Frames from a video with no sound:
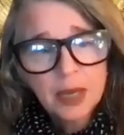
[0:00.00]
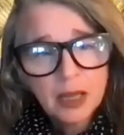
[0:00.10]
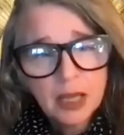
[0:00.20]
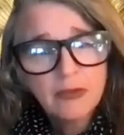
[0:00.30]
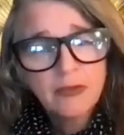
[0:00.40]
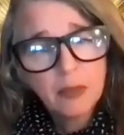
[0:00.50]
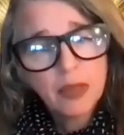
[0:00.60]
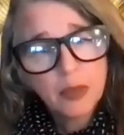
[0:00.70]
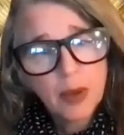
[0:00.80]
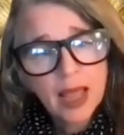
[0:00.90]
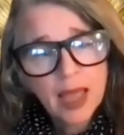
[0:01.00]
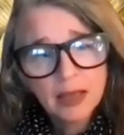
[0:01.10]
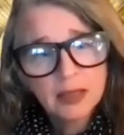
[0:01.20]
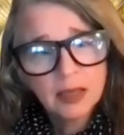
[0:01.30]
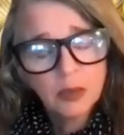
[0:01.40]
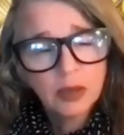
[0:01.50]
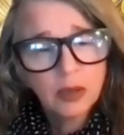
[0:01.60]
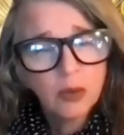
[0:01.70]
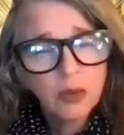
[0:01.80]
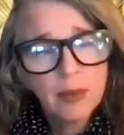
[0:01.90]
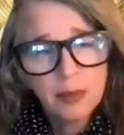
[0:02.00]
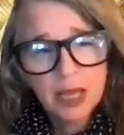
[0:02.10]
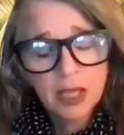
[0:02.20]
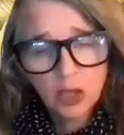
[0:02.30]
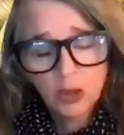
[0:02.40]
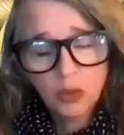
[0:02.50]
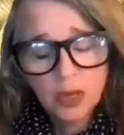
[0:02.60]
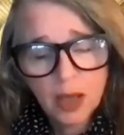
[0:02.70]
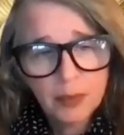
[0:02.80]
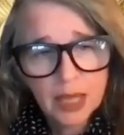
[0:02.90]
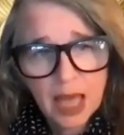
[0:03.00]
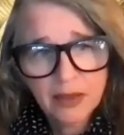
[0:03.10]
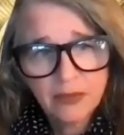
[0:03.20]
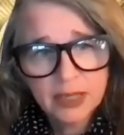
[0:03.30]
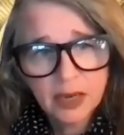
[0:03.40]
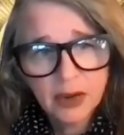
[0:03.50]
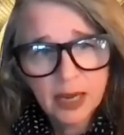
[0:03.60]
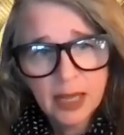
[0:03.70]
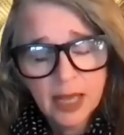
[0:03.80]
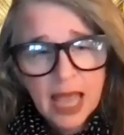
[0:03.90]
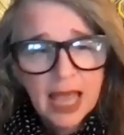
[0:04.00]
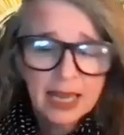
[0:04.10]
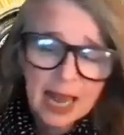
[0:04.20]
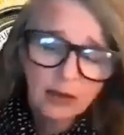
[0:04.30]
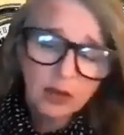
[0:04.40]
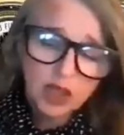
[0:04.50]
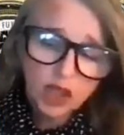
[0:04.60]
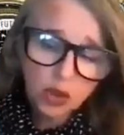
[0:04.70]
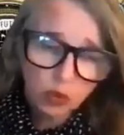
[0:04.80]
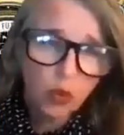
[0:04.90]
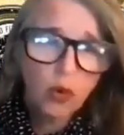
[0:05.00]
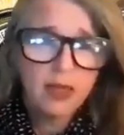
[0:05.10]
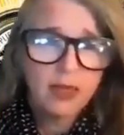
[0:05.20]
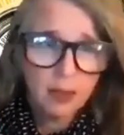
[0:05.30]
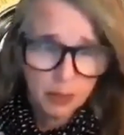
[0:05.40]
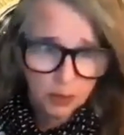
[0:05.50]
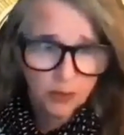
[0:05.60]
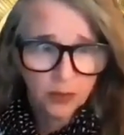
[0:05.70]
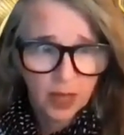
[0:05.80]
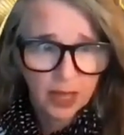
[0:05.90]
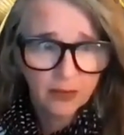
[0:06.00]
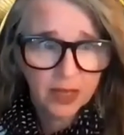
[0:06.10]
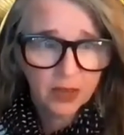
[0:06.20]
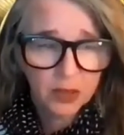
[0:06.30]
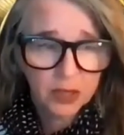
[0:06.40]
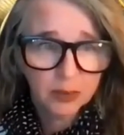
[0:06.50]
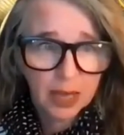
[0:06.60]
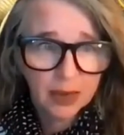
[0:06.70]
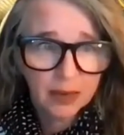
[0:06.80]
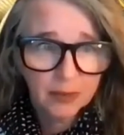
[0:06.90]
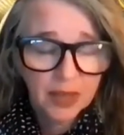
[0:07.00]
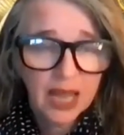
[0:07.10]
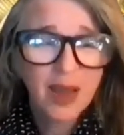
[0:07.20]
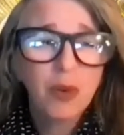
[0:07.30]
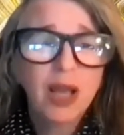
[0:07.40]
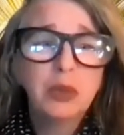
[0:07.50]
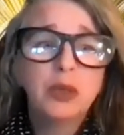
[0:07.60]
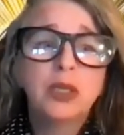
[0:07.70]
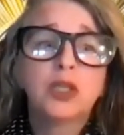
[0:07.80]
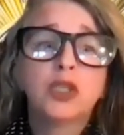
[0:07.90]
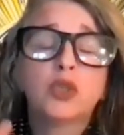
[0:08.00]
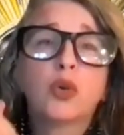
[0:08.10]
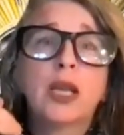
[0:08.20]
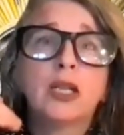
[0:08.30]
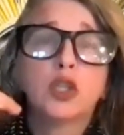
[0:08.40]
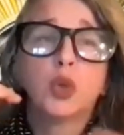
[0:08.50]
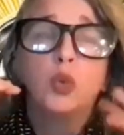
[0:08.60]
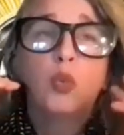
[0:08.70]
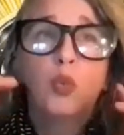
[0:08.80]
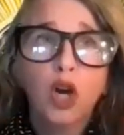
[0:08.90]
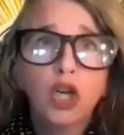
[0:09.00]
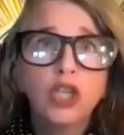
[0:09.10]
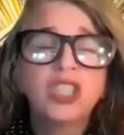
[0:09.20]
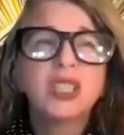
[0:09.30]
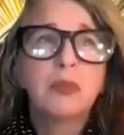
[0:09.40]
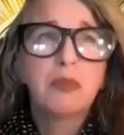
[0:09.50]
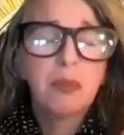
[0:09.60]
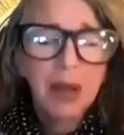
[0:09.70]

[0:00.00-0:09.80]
if I'm threat casting with you, I'm going to make you become the adversary and now destroy that beautiful life that you just made. And I want you to destroy it to the worst